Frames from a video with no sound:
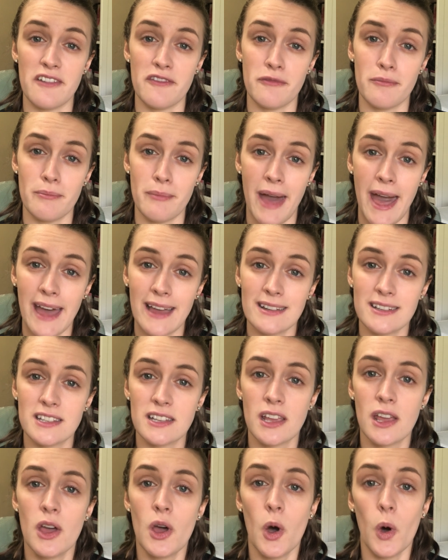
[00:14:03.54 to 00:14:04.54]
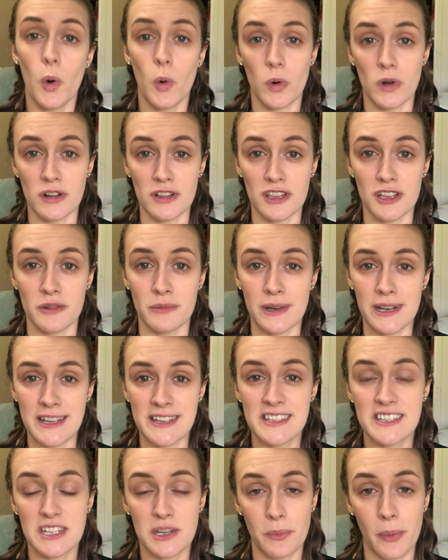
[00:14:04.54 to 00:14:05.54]
of matte or
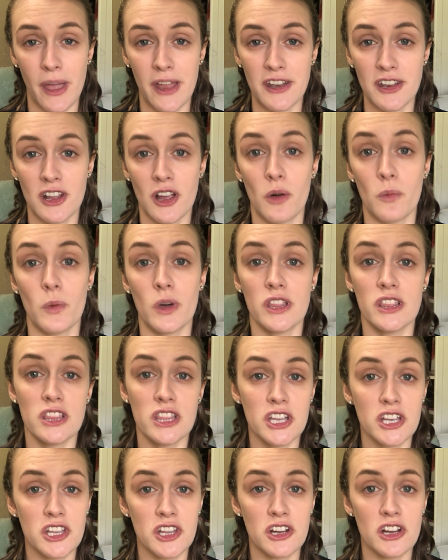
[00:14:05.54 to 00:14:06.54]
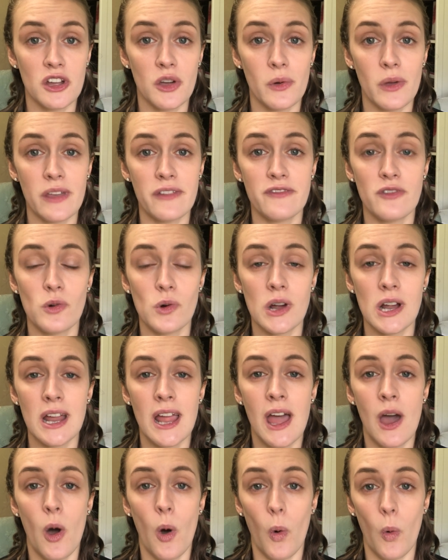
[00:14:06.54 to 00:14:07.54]
luminous depending on what look you're going for
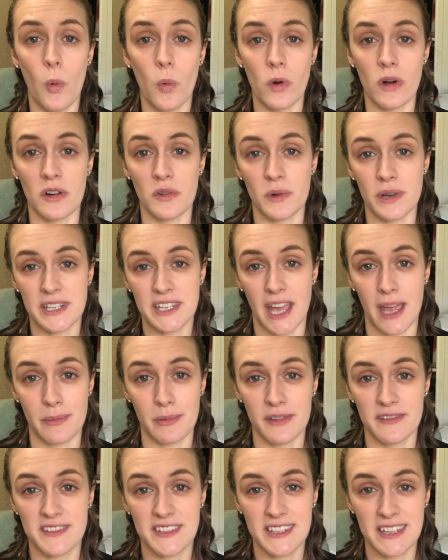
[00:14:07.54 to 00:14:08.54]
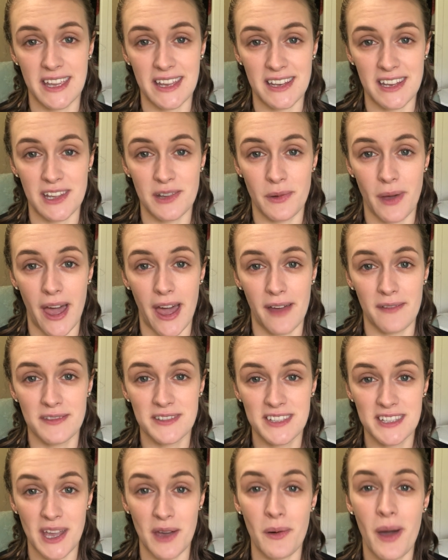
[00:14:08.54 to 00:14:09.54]
or what type of skin you have.
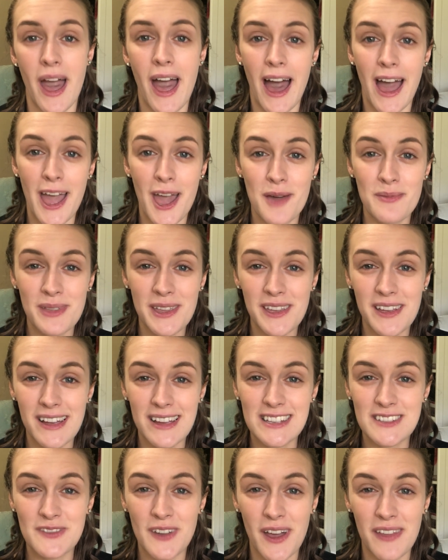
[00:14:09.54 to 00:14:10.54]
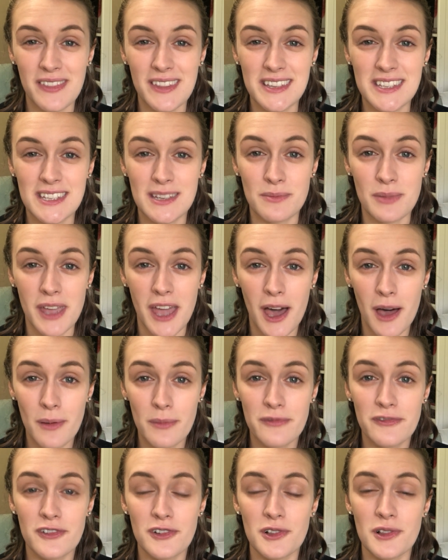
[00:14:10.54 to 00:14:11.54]
So I hope that you guys found this to be
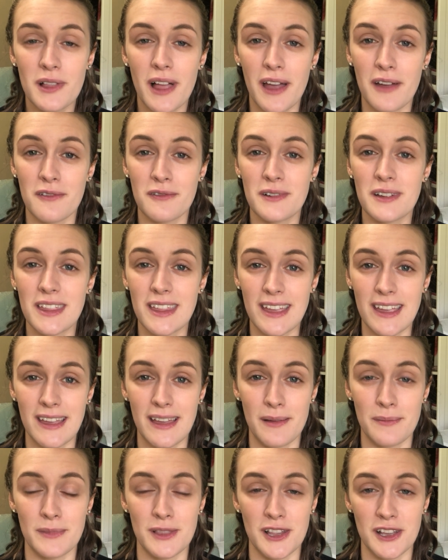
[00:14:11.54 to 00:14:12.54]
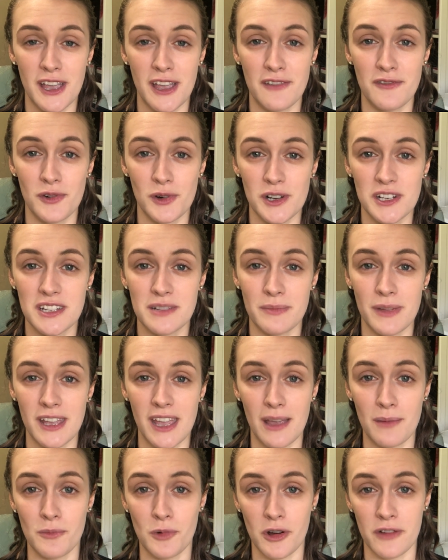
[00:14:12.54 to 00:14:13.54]
helpful. I really am looking forward to
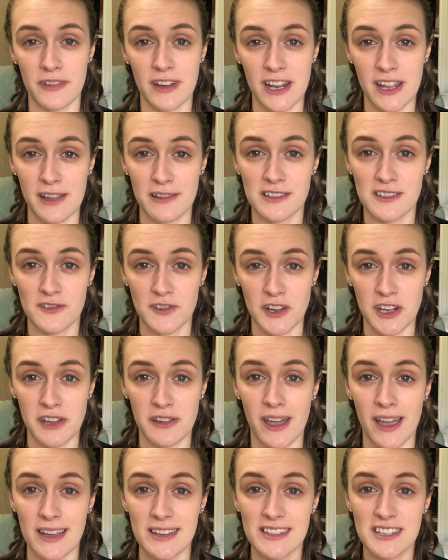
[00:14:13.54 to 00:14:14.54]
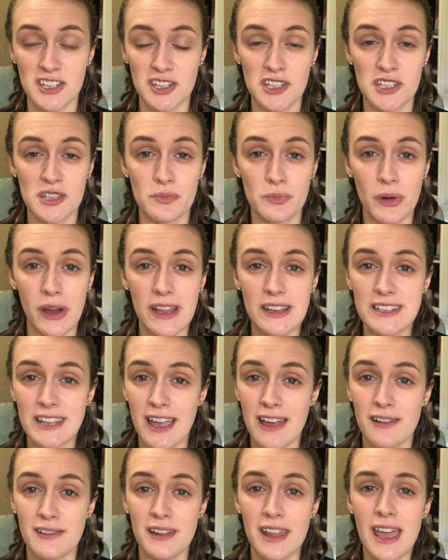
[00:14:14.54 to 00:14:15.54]
making more videos for you guys to just break
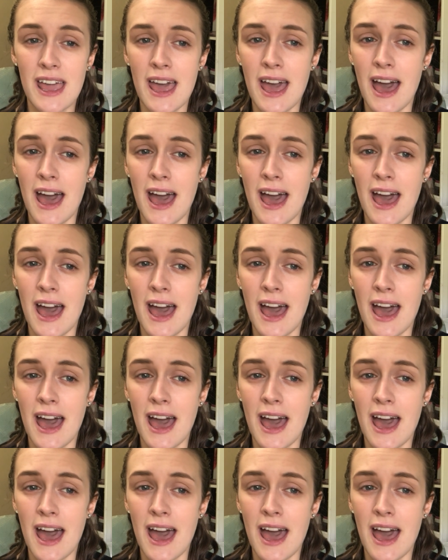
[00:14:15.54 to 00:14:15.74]
down